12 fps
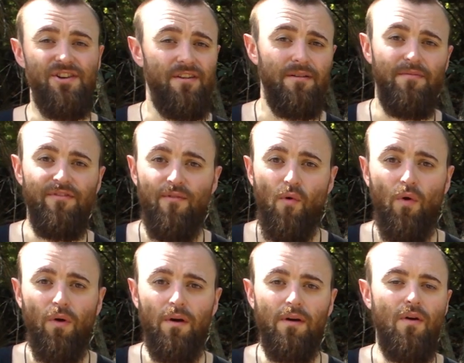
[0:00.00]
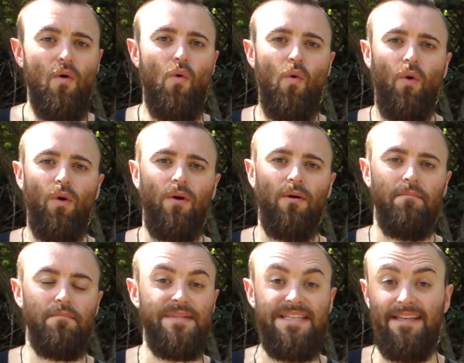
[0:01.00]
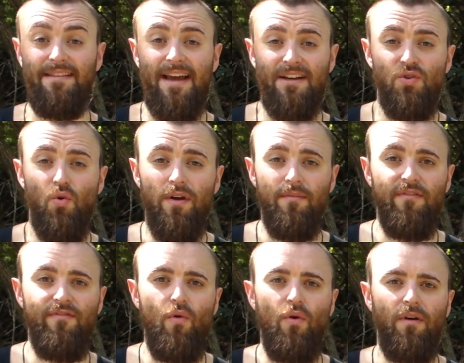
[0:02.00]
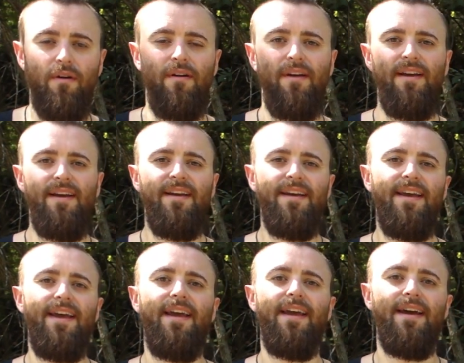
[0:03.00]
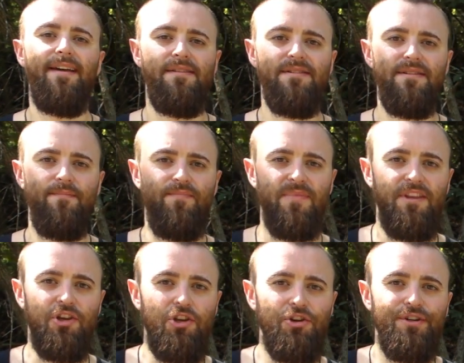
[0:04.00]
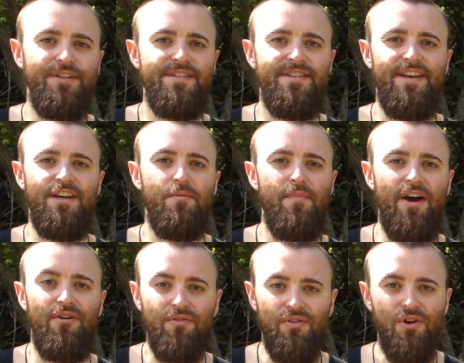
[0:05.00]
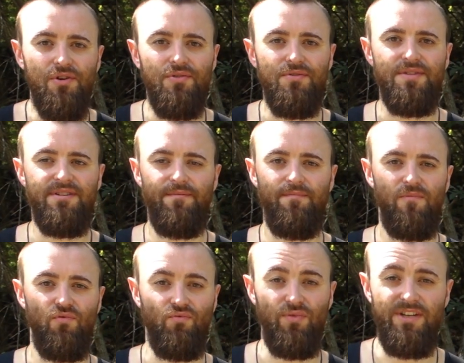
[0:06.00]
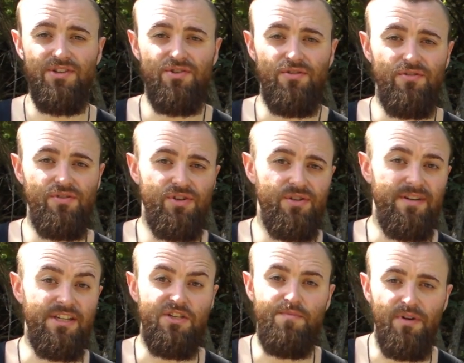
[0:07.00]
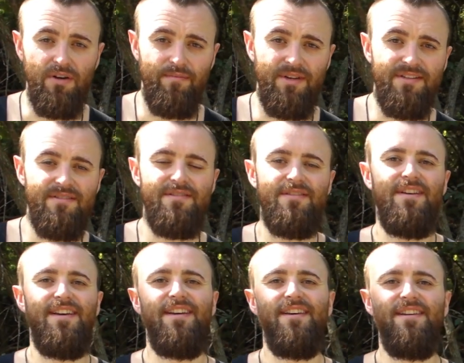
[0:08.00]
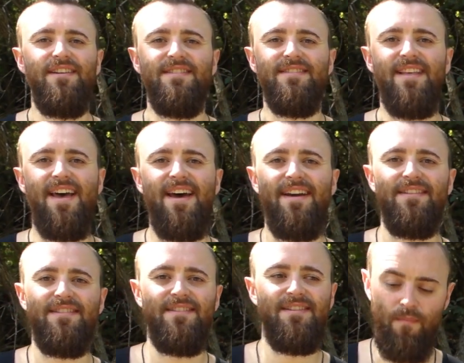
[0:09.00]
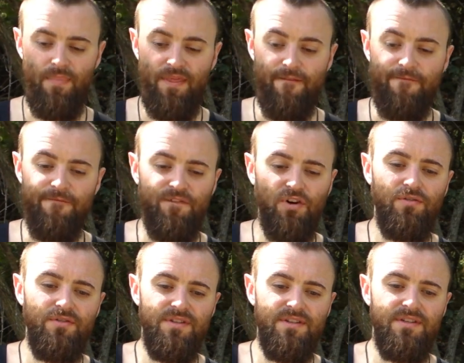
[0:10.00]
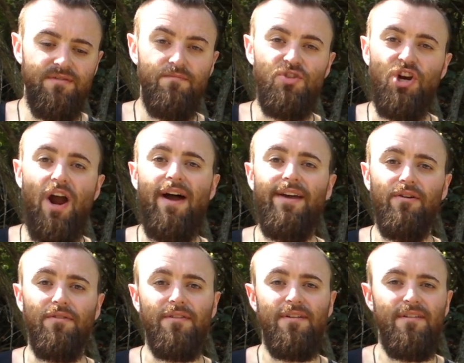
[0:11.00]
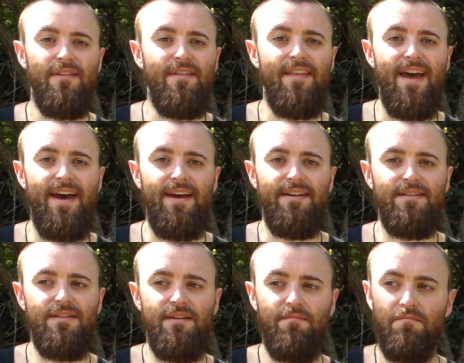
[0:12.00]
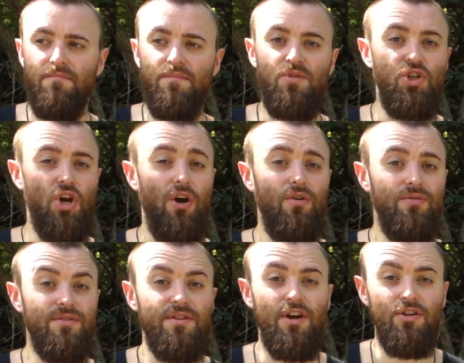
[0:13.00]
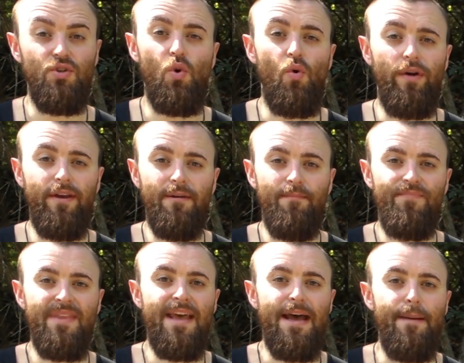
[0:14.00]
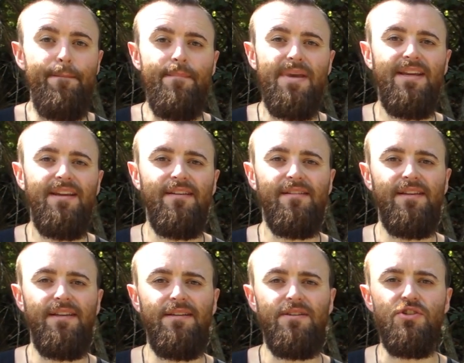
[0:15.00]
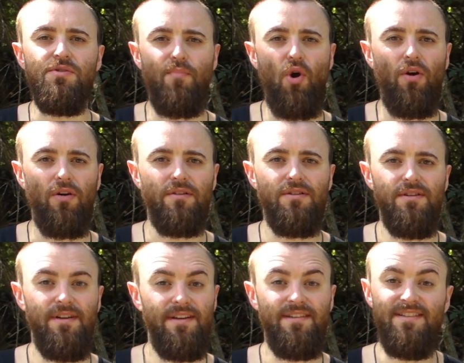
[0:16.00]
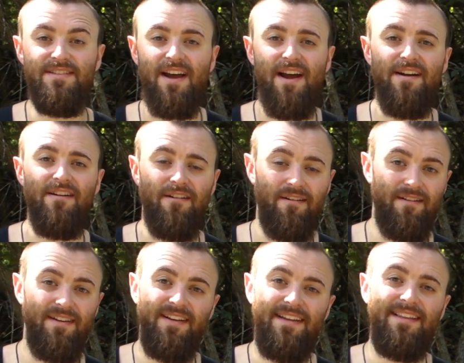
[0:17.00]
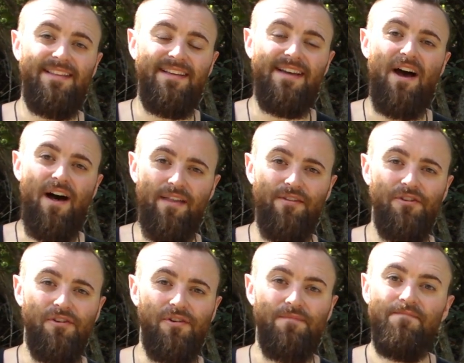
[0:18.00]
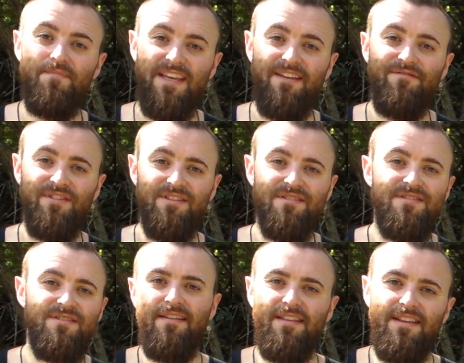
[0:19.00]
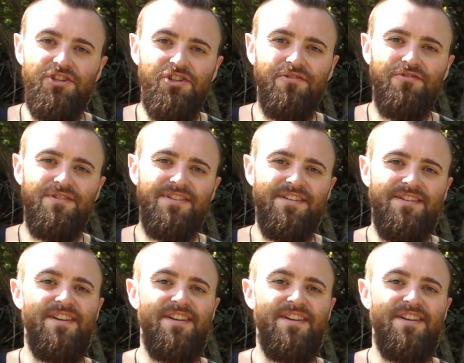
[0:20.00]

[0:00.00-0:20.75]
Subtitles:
other before or seen that toy before. And the curious thing about those research experiments is that the first child that chose a toy immediately sparked desire in the other infants. The children didn't